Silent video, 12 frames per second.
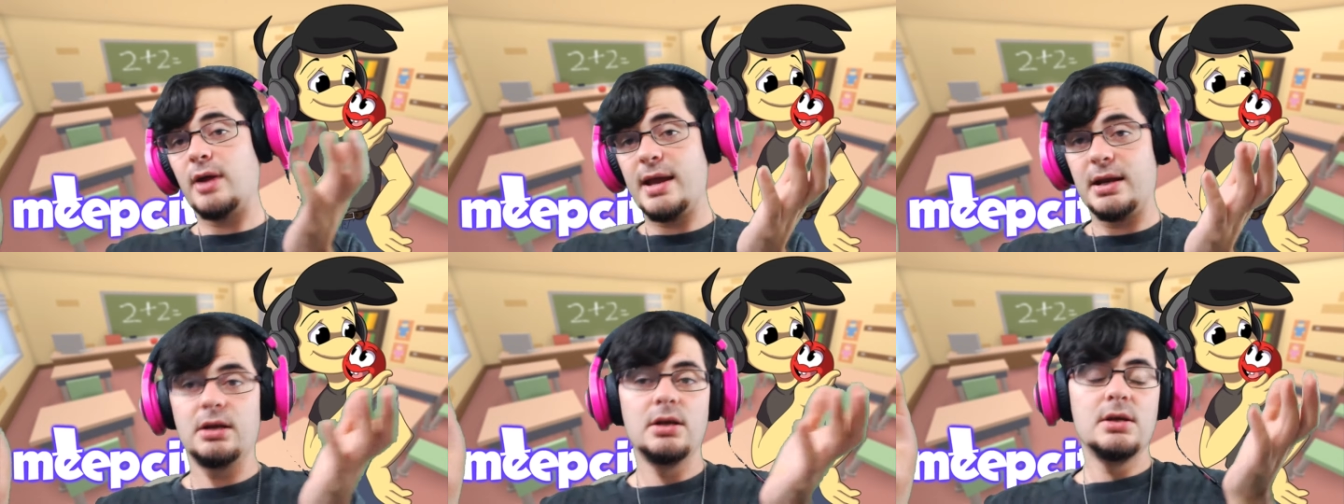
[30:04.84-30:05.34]

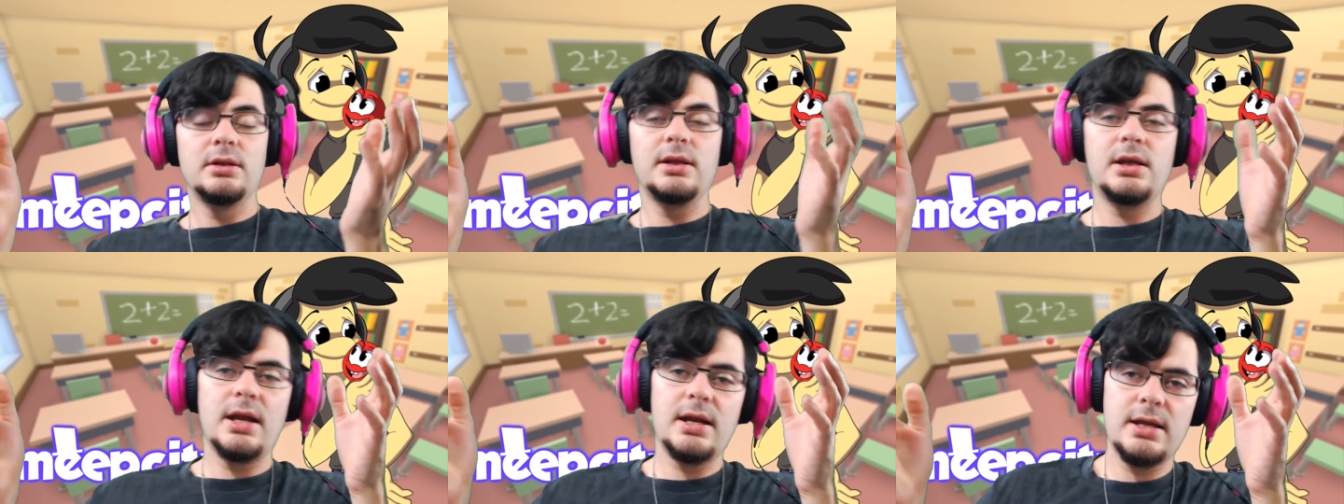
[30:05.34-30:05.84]
granted,
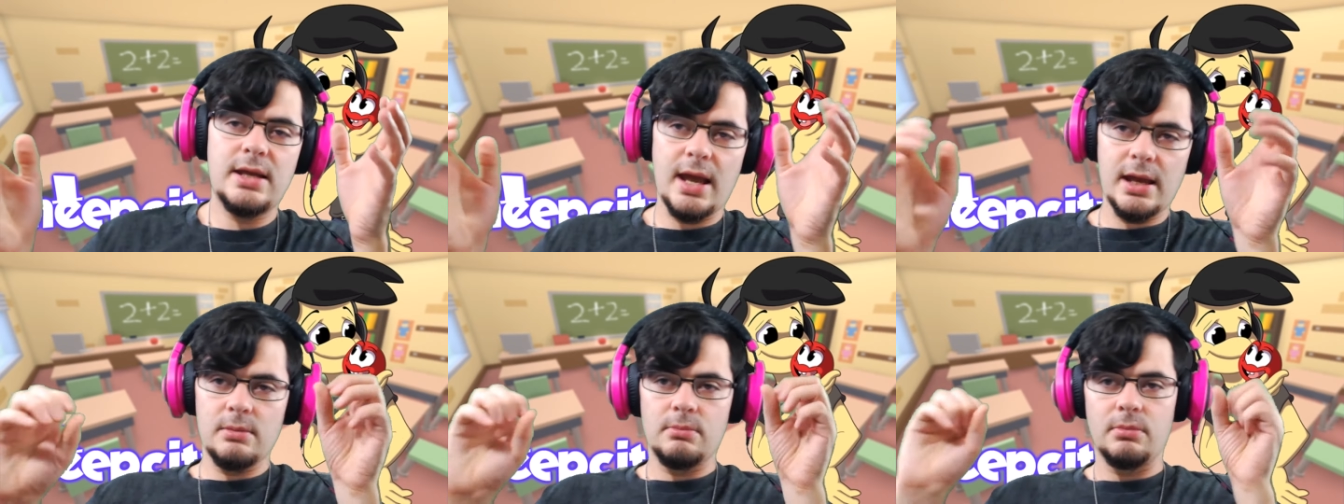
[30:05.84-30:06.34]
like in any
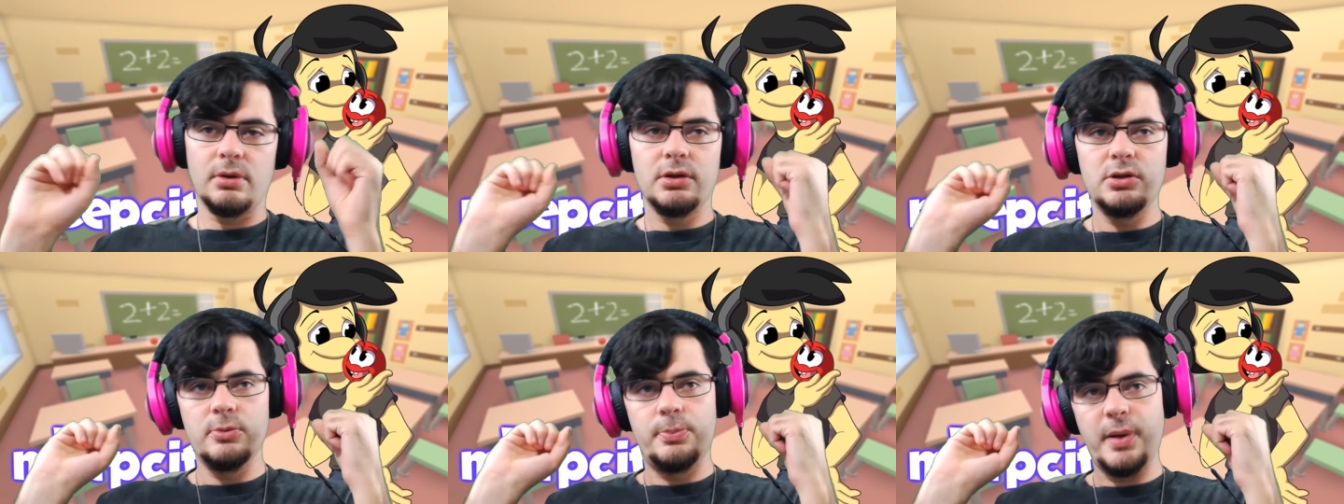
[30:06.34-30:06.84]
game,
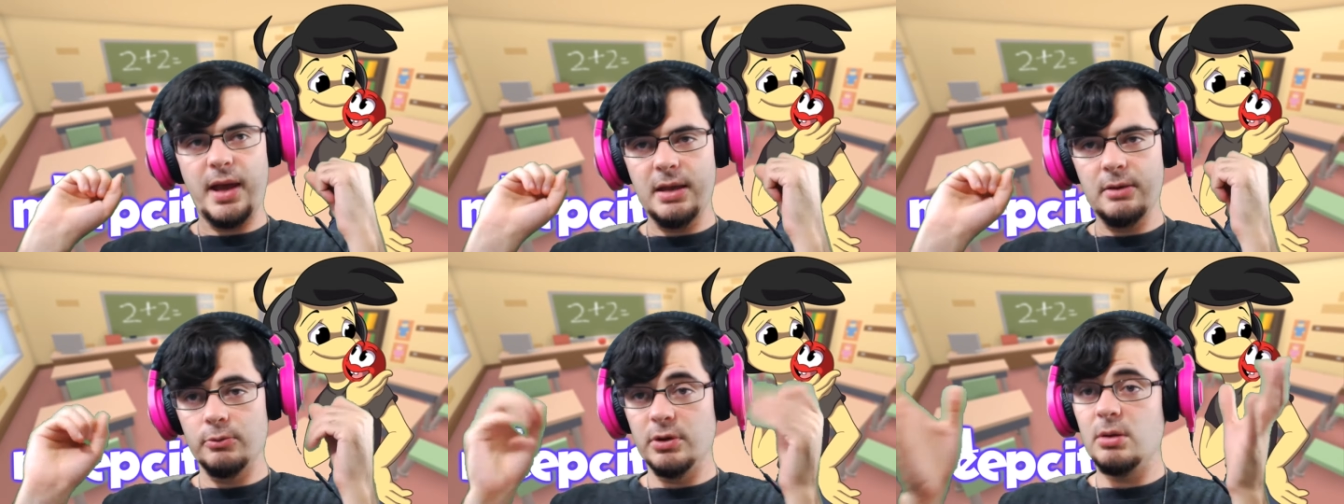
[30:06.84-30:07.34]
you
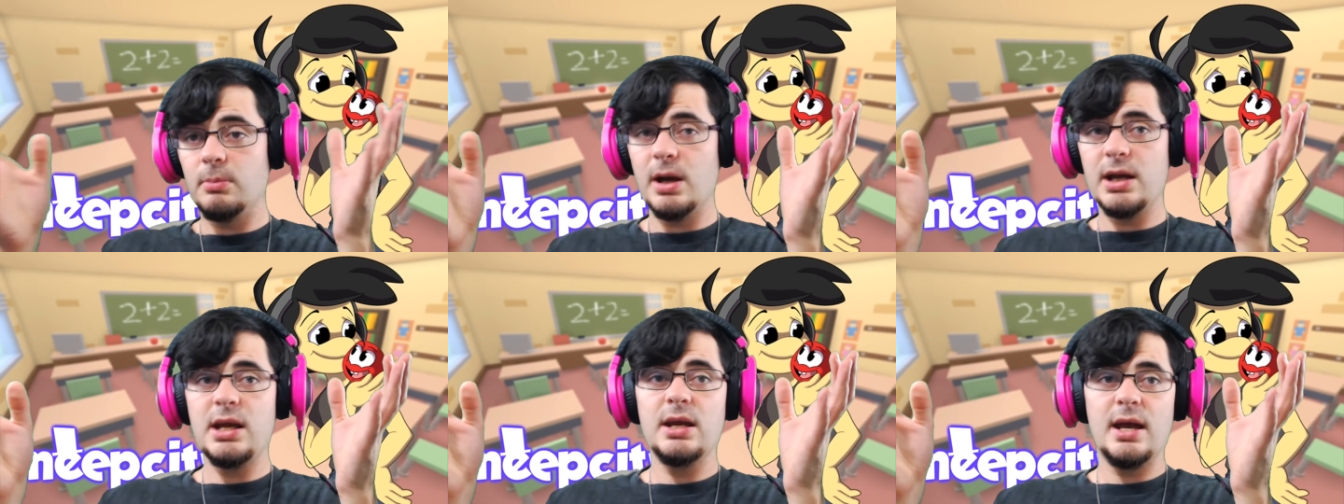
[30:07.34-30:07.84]
pay real
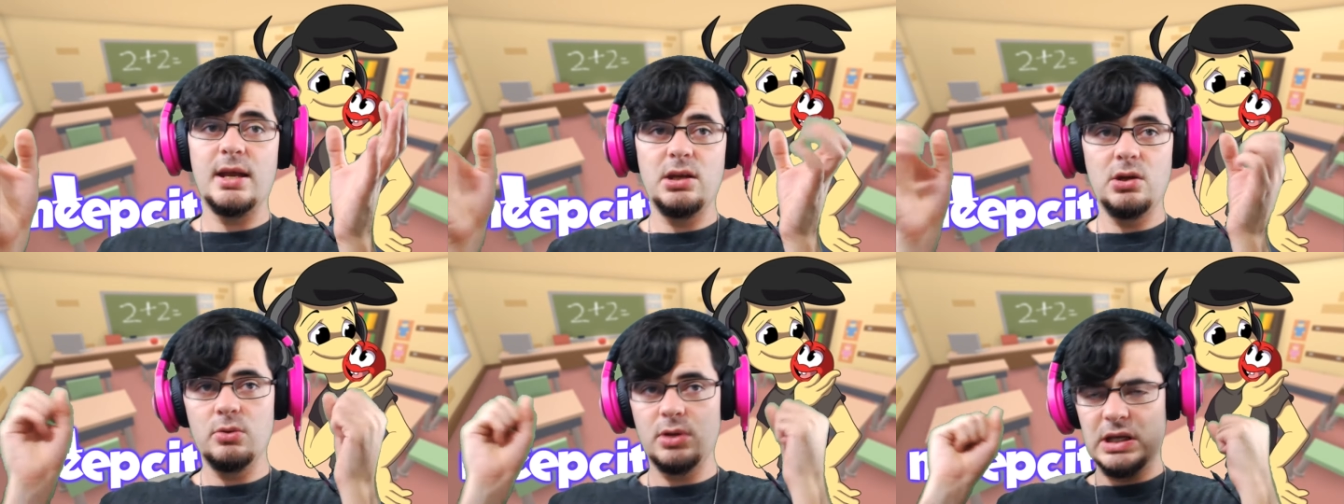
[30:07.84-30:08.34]
money and
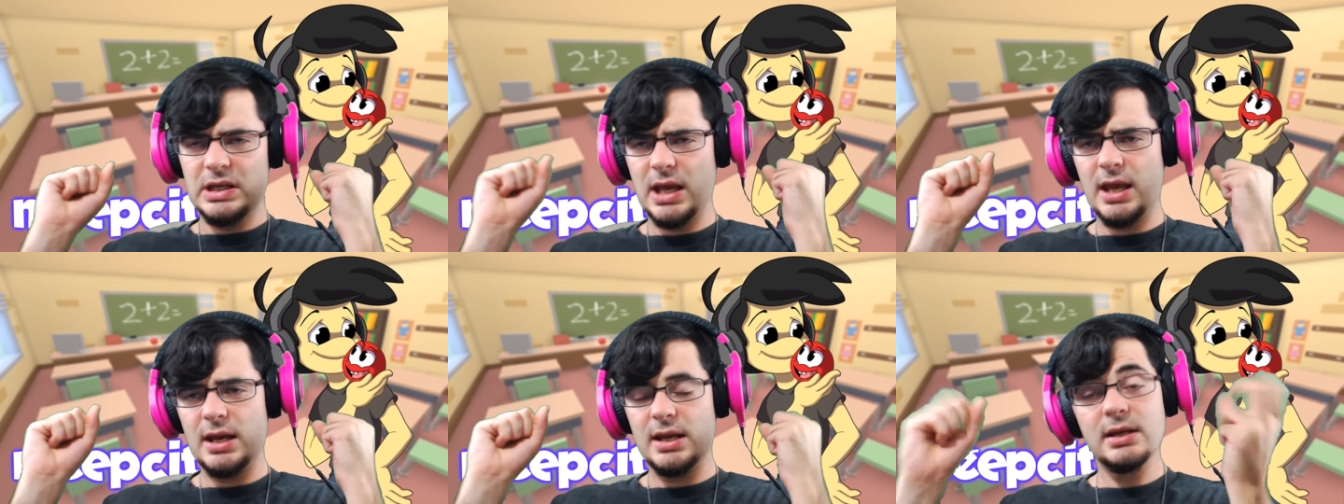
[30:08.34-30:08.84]
you can
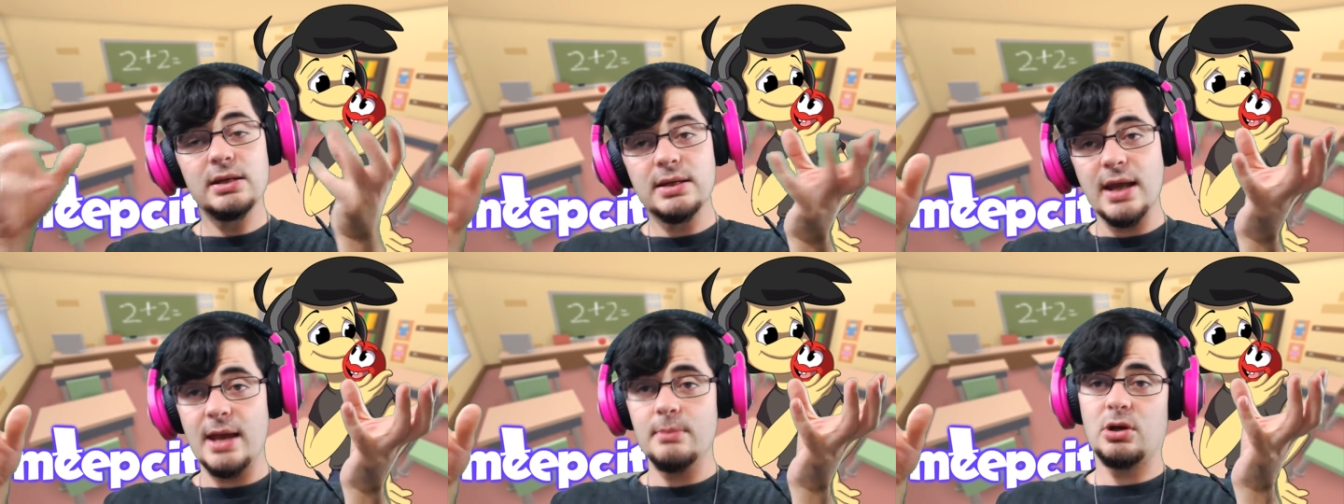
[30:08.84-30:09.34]
get
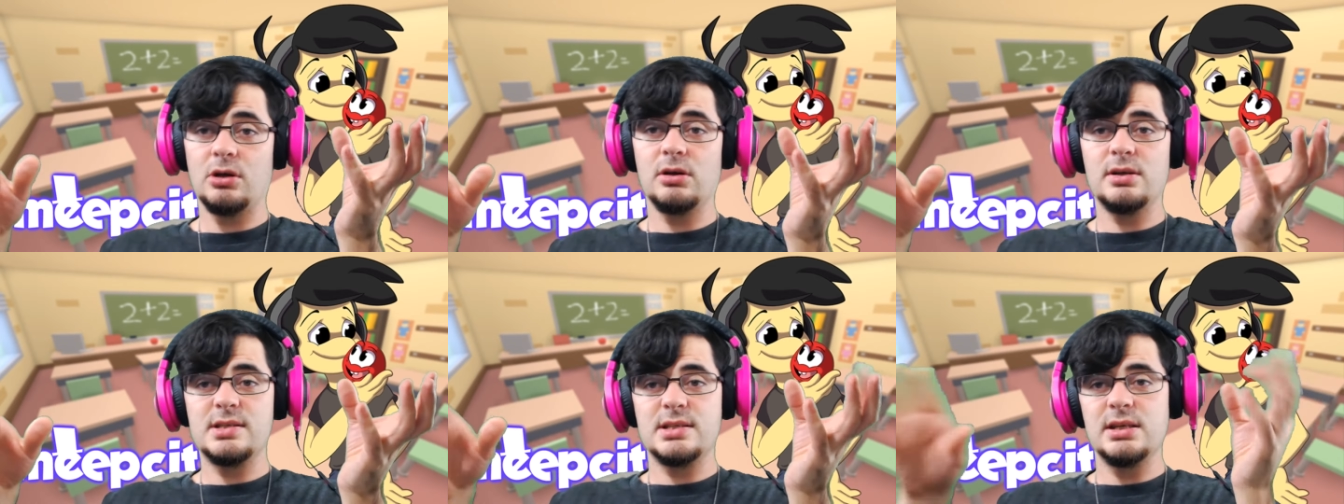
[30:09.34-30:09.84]
in-game
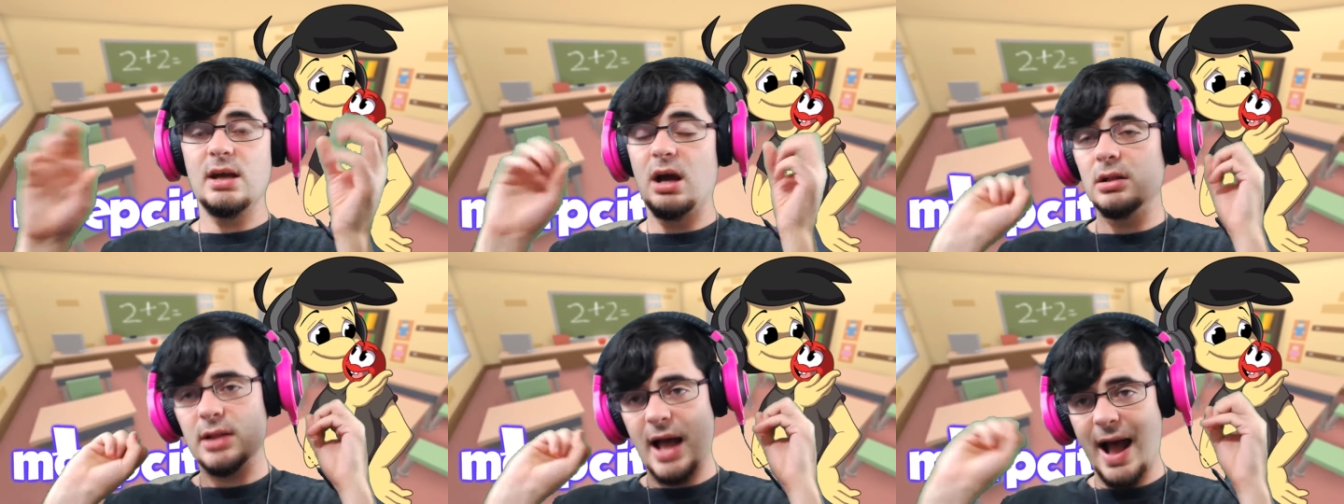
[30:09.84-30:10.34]
currency
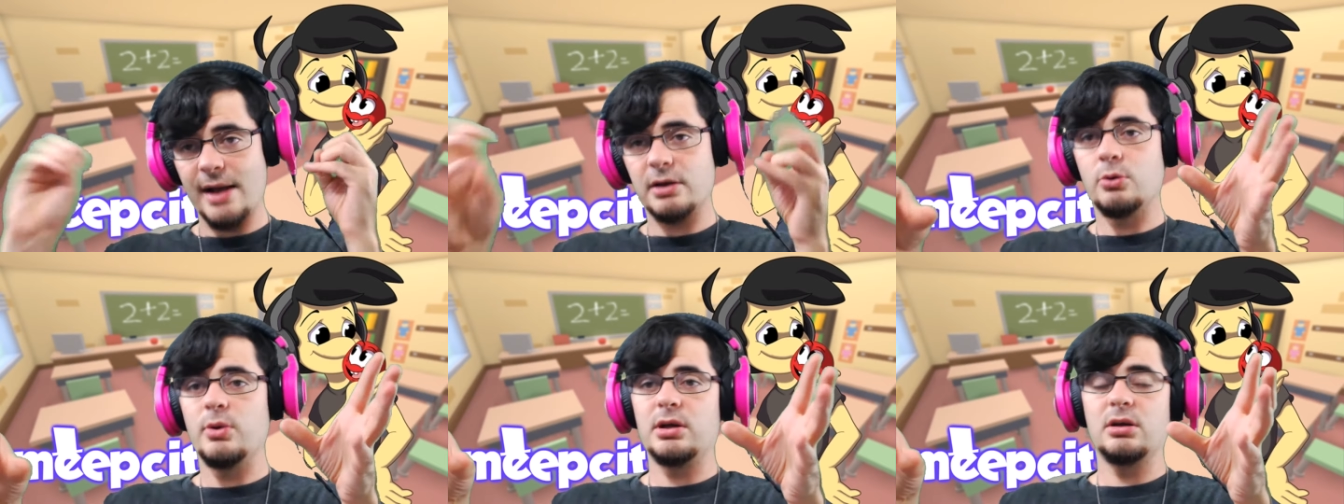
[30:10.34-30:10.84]
a lot
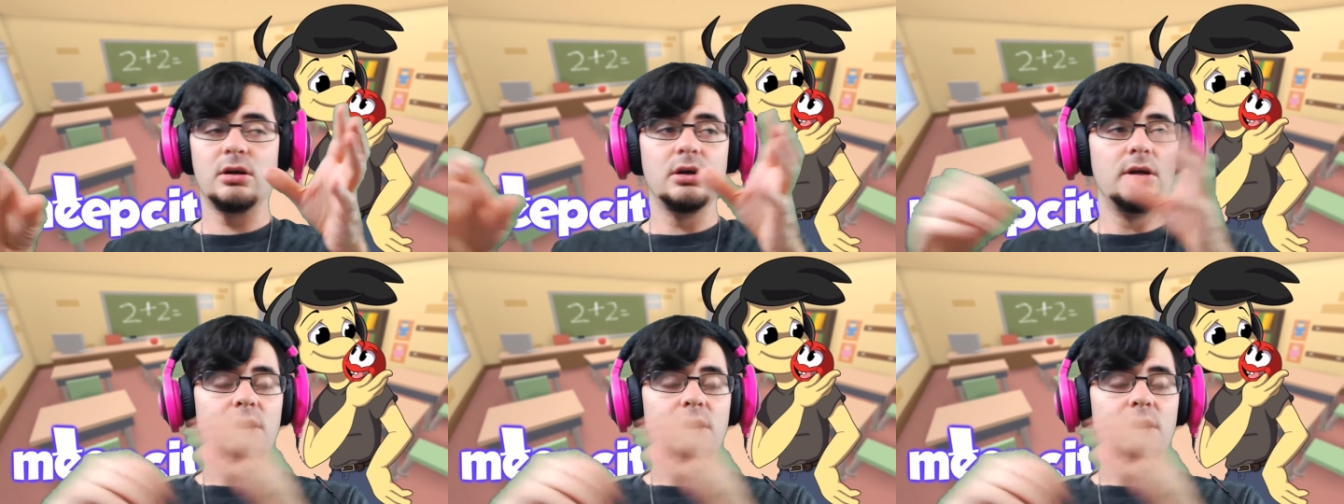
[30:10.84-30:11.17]
quicker.